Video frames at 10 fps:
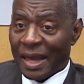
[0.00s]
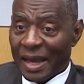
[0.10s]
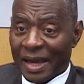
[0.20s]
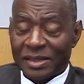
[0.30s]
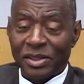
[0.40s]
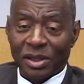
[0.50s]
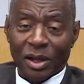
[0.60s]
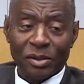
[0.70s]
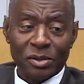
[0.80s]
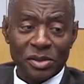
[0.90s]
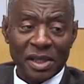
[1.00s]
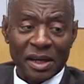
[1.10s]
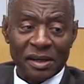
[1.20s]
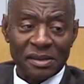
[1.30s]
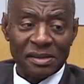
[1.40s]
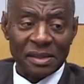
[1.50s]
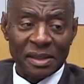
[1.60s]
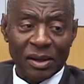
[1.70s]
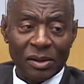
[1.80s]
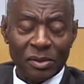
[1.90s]
I took all those stares and
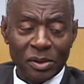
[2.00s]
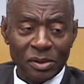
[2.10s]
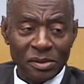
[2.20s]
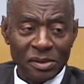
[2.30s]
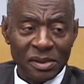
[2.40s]
all of those,